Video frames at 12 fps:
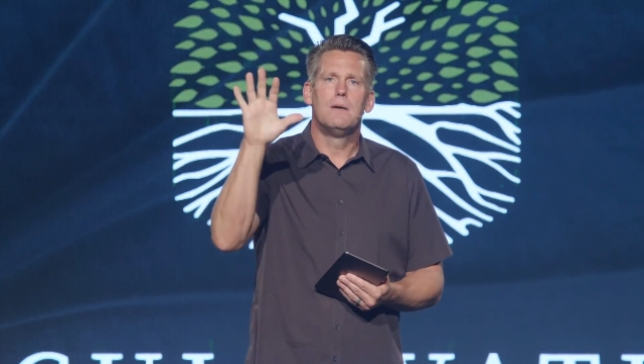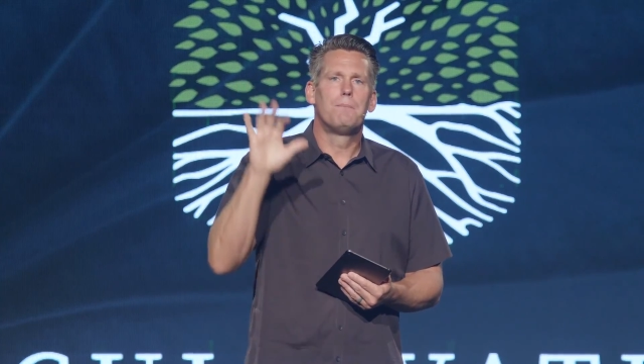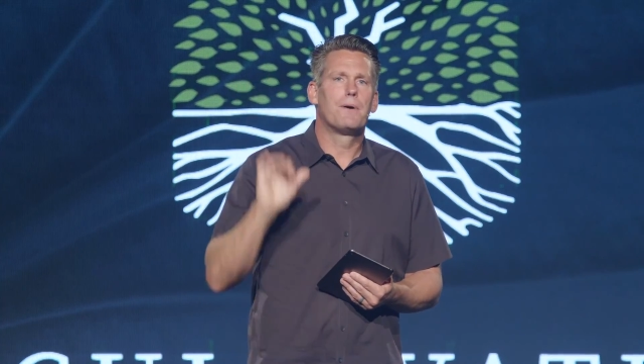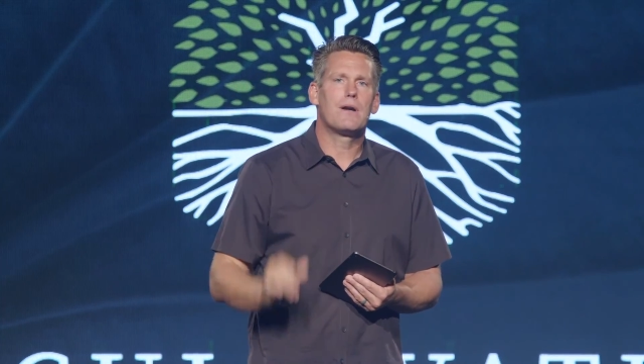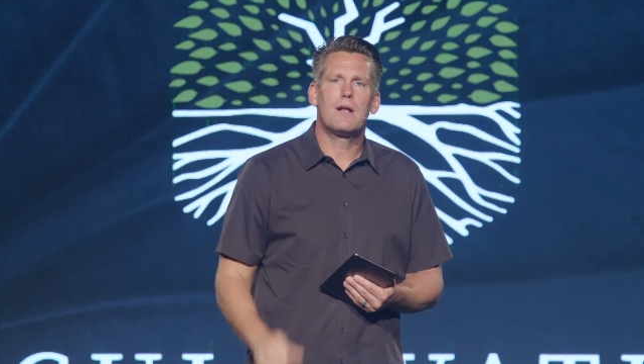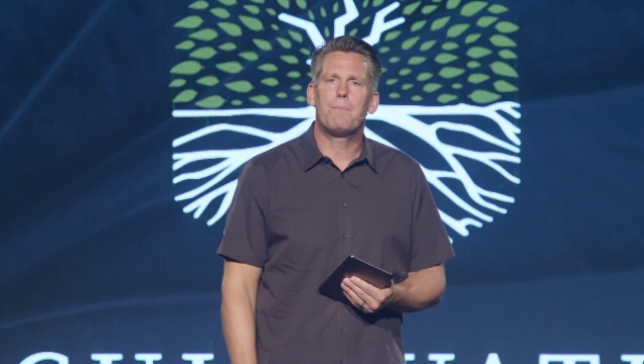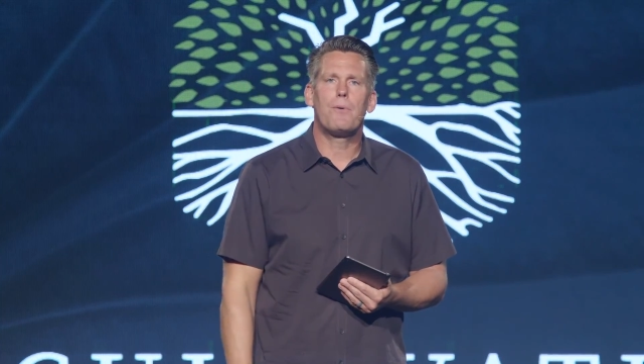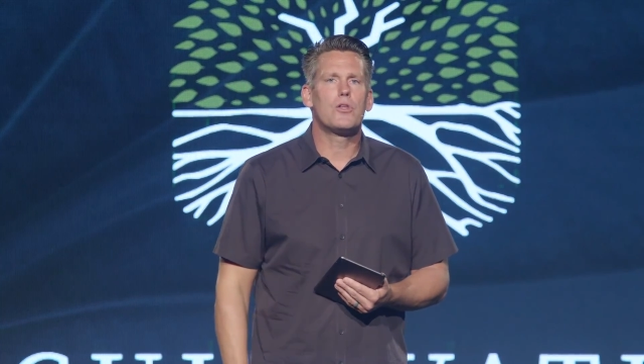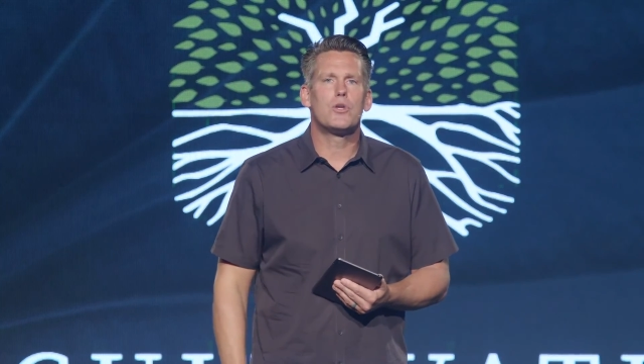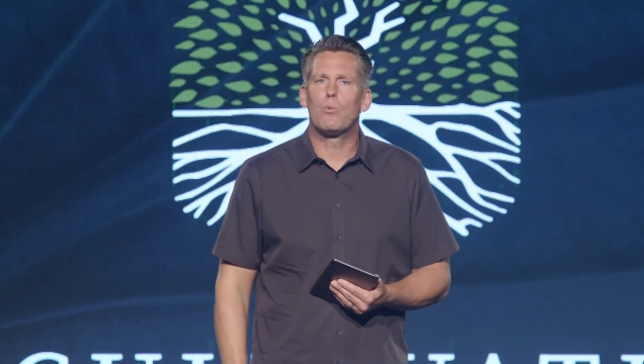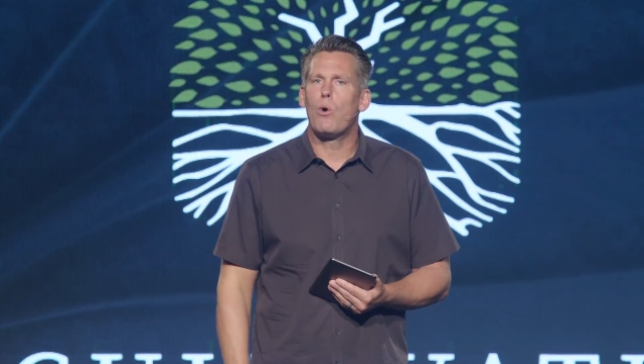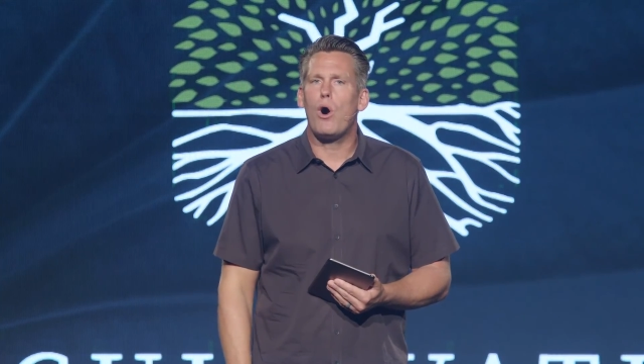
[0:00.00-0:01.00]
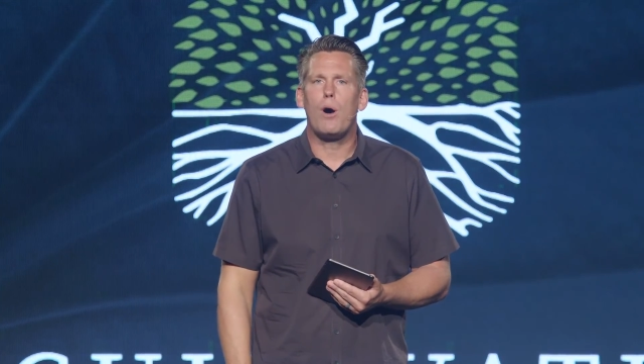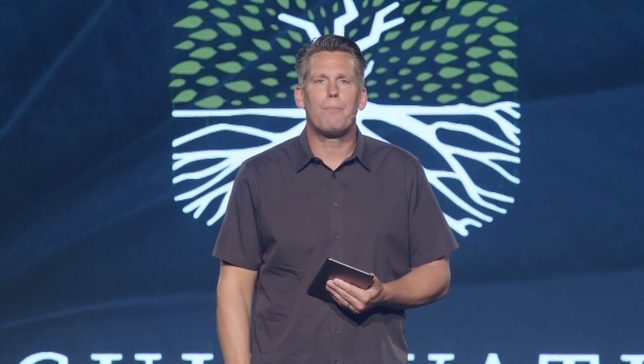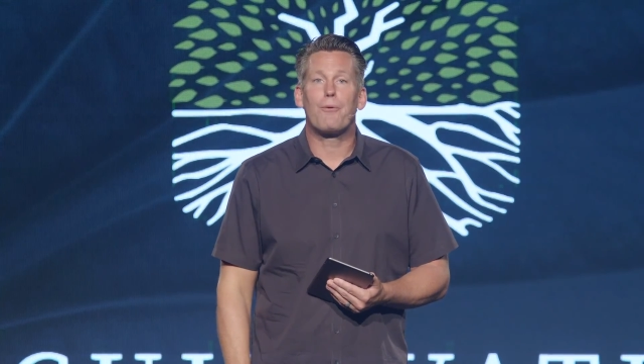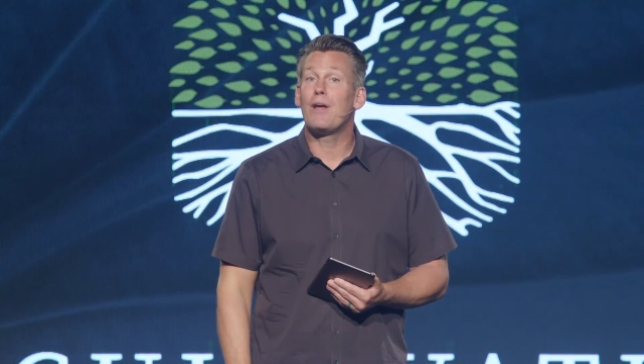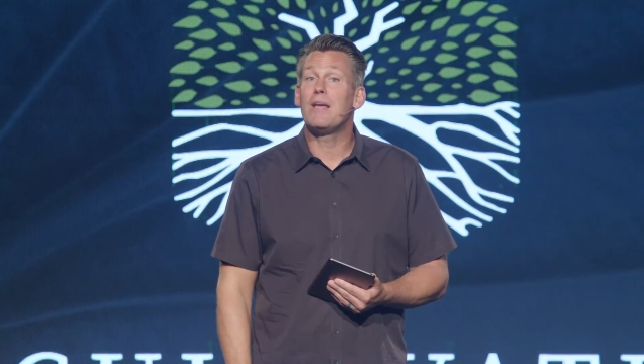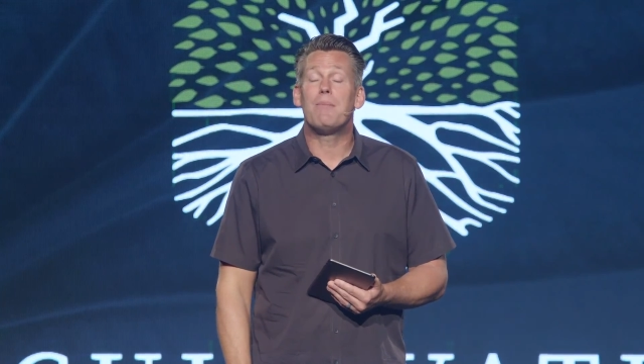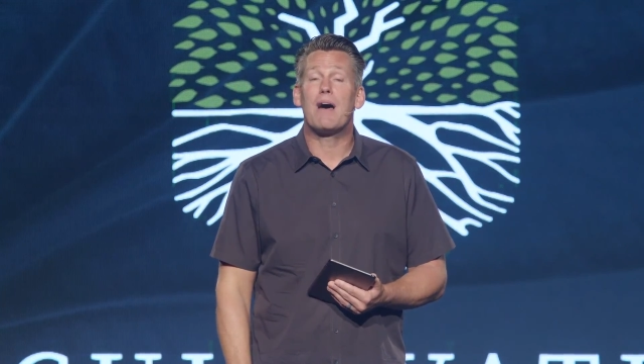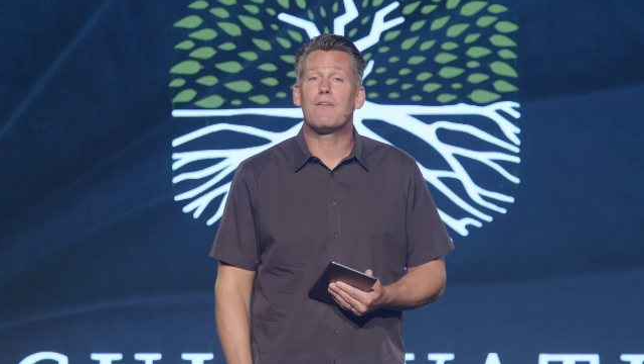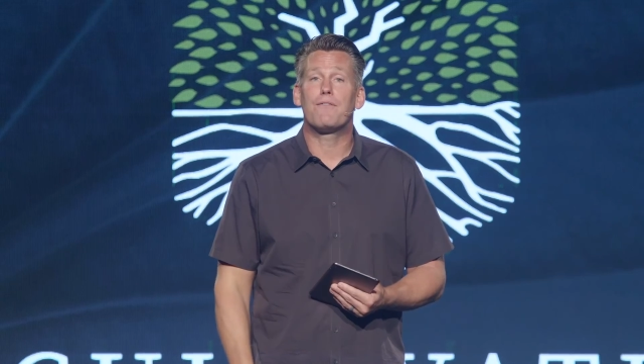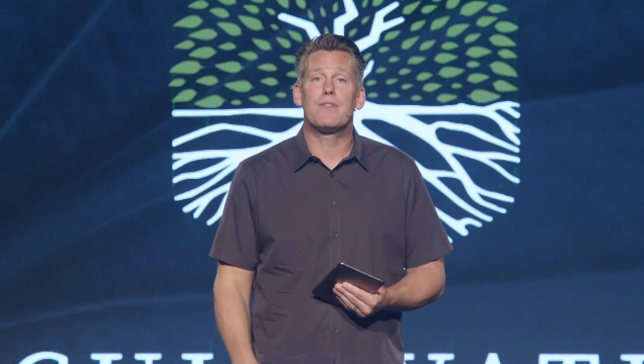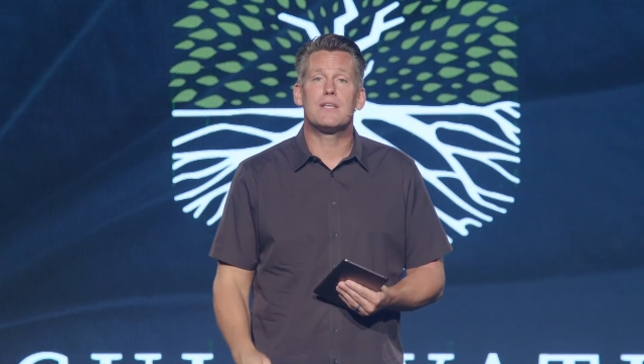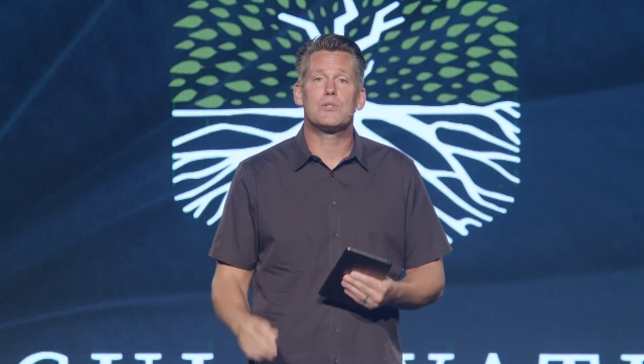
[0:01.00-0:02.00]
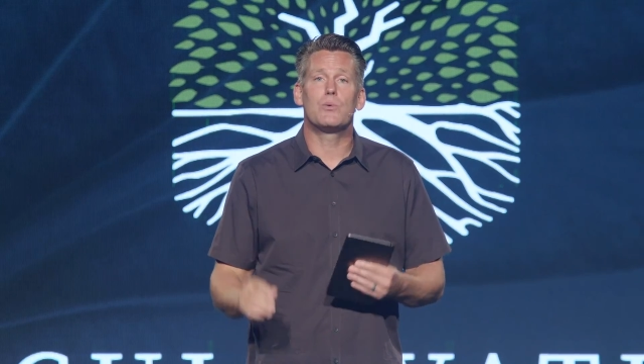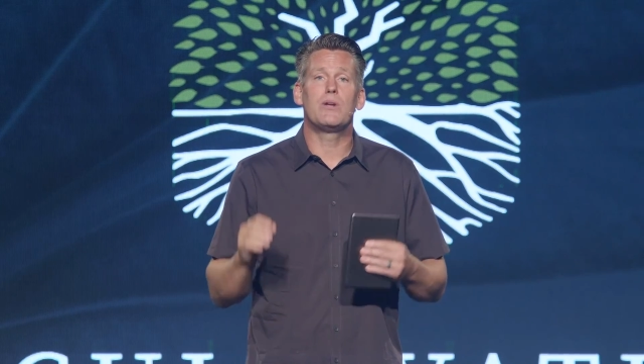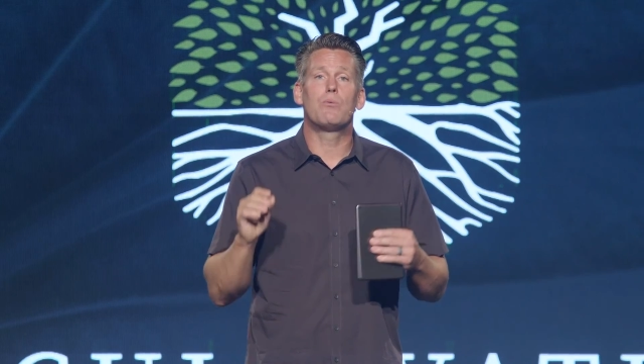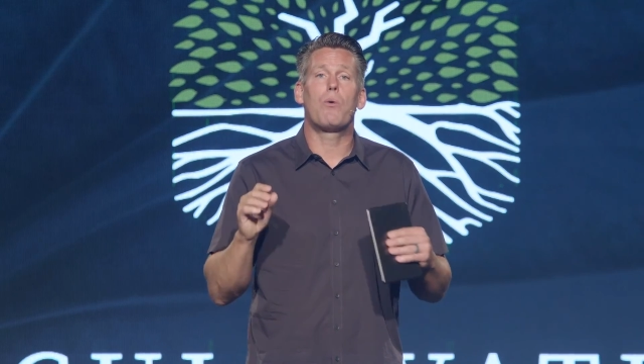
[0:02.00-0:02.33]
put it up on your wall, pray about it for this week.